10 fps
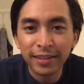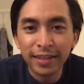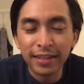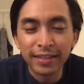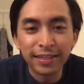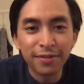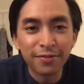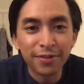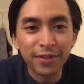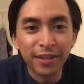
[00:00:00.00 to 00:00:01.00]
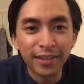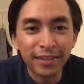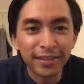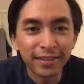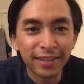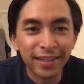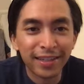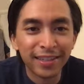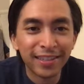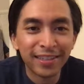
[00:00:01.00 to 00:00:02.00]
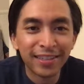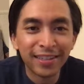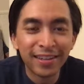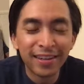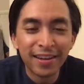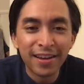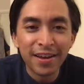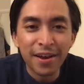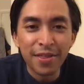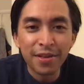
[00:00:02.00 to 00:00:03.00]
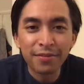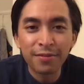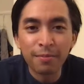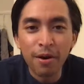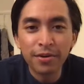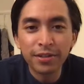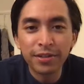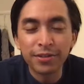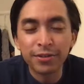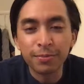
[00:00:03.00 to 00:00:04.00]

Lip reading: At least I feel like it. I think from March to June,